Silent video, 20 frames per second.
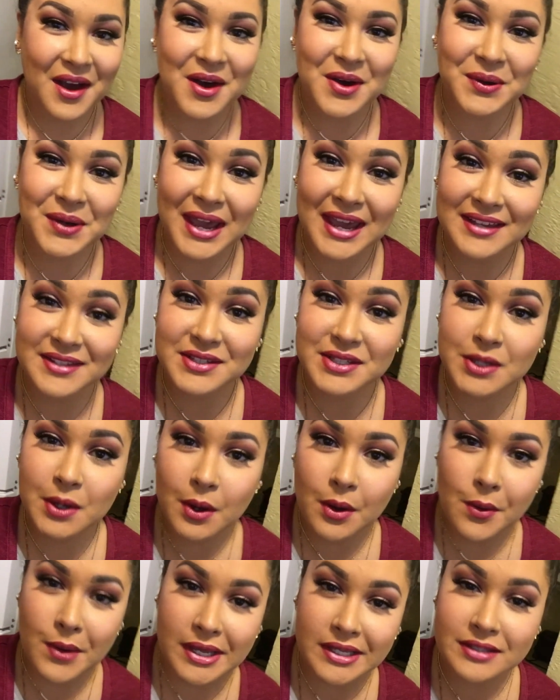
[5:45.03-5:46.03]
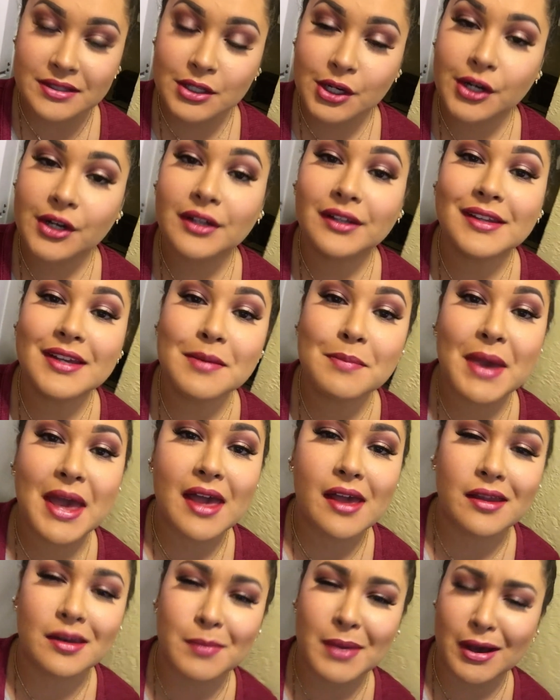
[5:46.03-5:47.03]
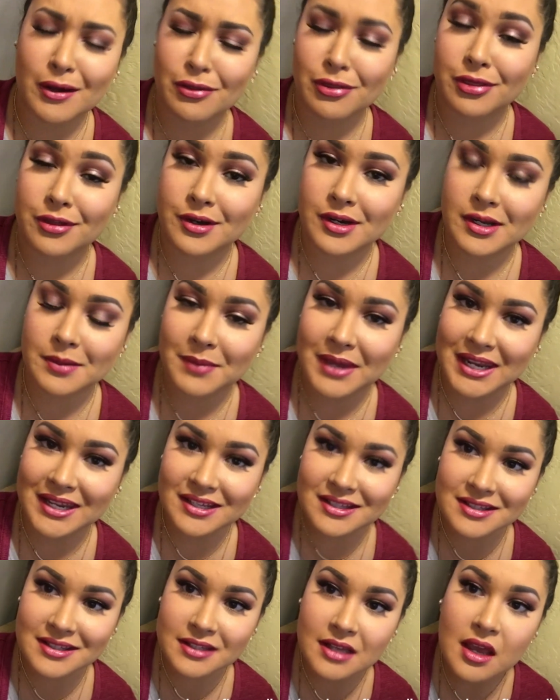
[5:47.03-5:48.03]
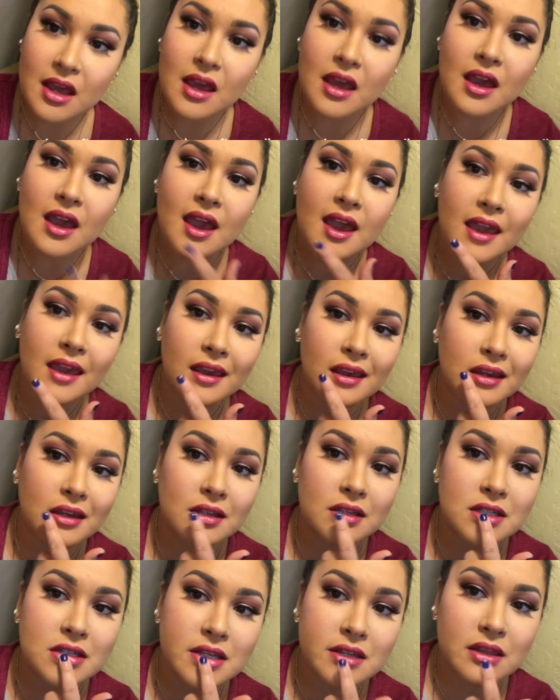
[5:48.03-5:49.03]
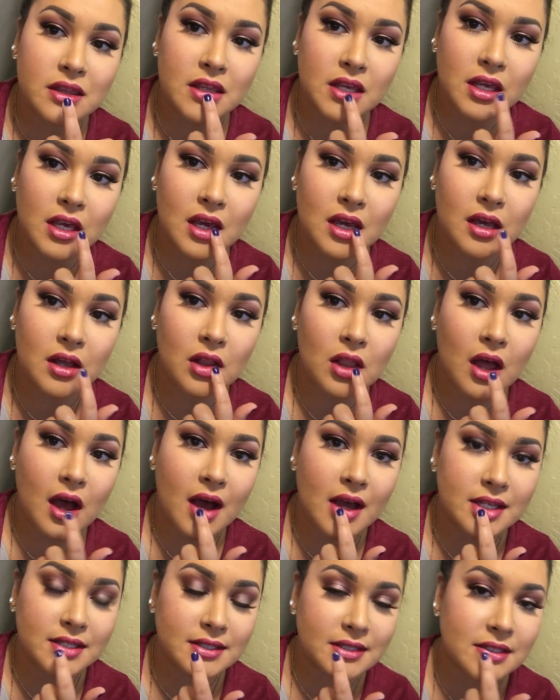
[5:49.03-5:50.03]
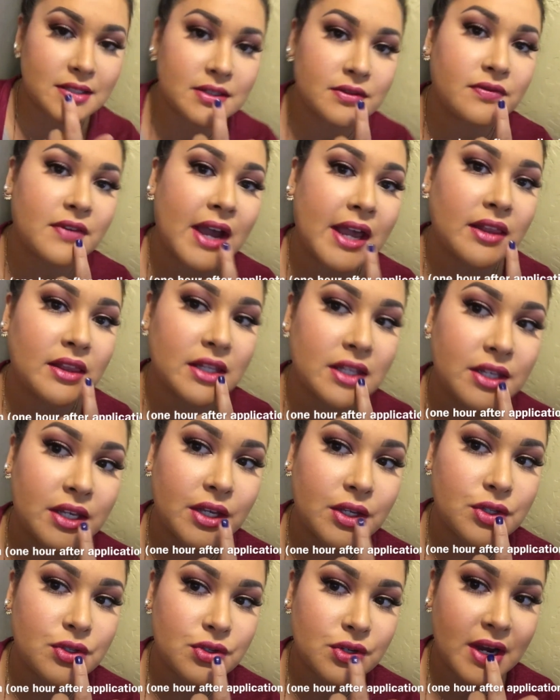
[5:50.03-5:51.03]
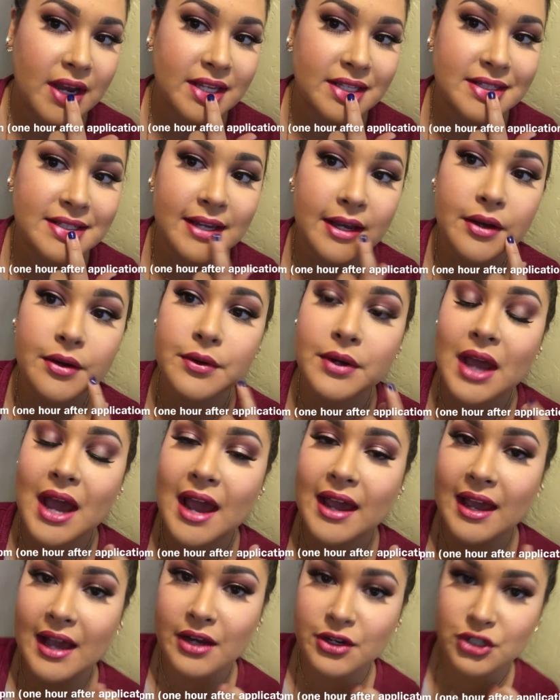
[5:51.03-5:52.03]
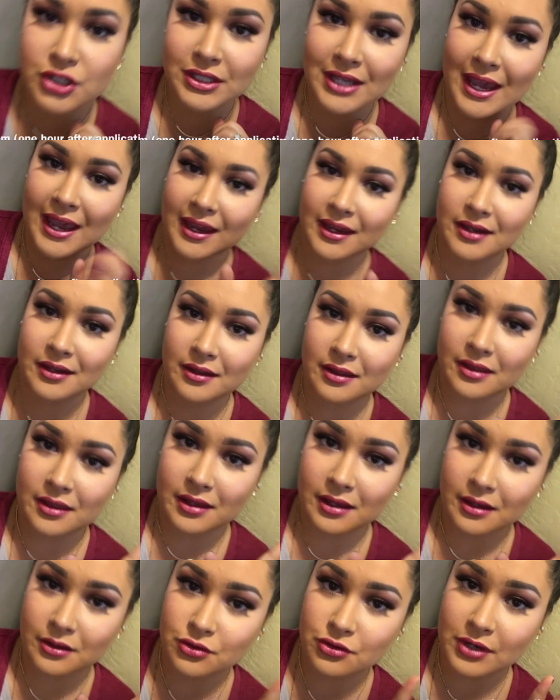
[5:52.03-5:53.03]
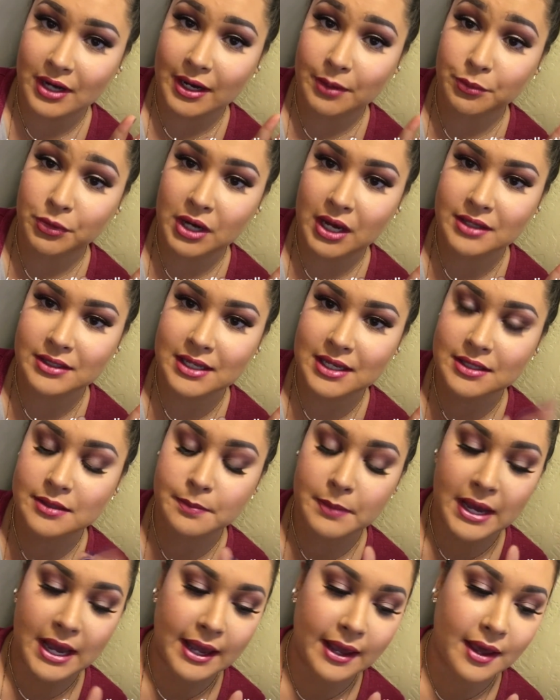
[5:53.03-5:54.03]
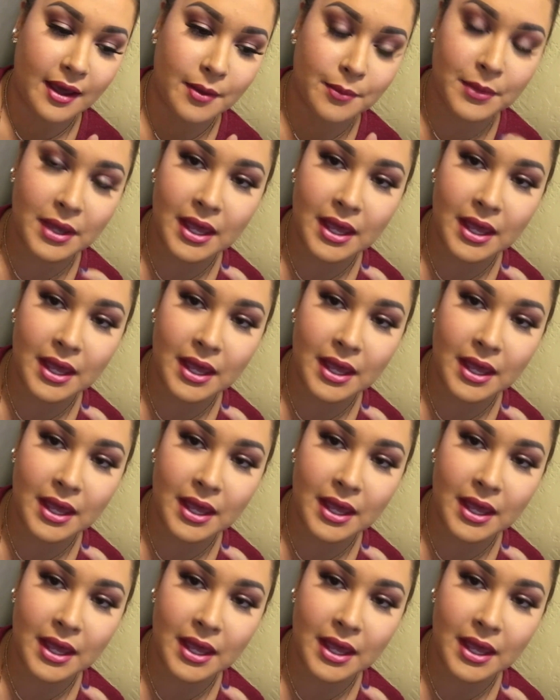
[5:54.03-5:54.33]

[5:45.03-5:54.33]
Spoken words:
Okay, so it's currently been about 30 minutes and the gloss is finally dried down. I actually aided the drying process by